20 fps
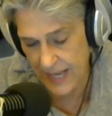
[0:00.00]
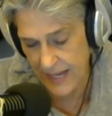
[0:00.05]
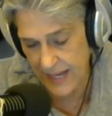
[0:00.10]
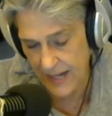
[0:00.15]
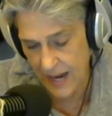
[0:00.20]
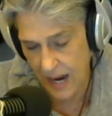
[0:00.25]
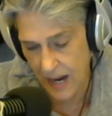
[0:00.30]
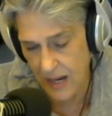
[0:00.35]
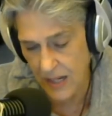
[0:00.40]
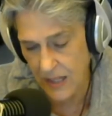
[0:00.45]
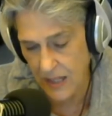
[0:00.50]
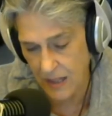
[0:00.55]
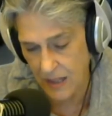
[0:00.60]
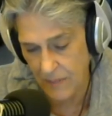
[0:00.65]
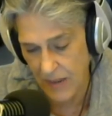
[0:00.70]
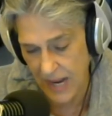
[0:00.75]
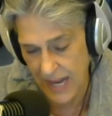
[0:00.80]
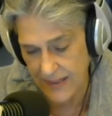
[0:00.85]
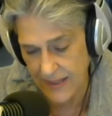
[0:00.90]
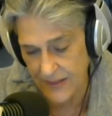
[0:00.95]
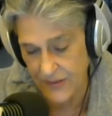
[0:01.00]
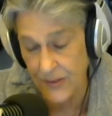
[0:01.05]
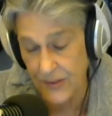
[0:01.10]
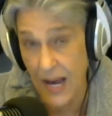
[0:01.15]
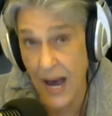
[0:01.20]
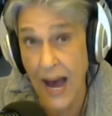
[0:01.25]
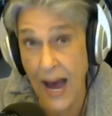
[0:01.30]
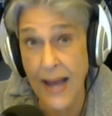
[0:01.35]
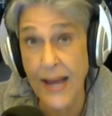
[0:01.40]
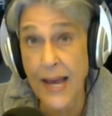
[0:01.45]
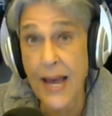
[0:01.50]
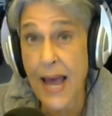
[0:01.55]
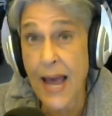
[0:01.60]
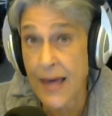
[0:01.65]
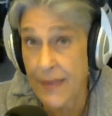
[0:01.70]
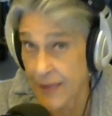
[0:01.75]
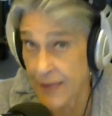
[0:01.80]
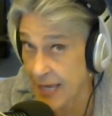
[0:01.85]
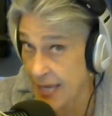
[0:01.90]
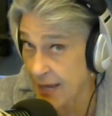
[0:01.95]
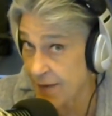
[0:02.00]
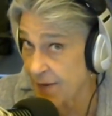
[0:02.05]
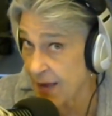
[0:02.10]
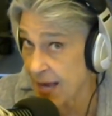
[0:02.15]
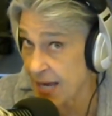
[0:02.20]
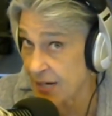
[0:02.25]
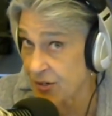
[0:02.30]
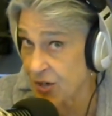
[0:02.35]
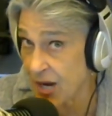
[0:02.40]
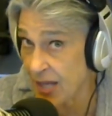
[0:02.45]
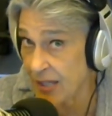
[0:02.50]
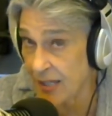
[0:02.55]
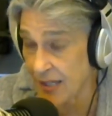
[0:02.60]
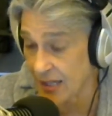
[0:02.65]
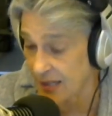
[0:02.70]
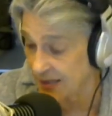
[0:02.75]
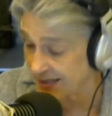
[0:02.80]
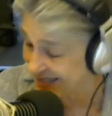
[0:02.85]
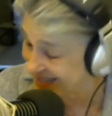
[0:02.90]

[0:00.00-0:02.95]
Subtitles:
hung by this guy, the evangelicals,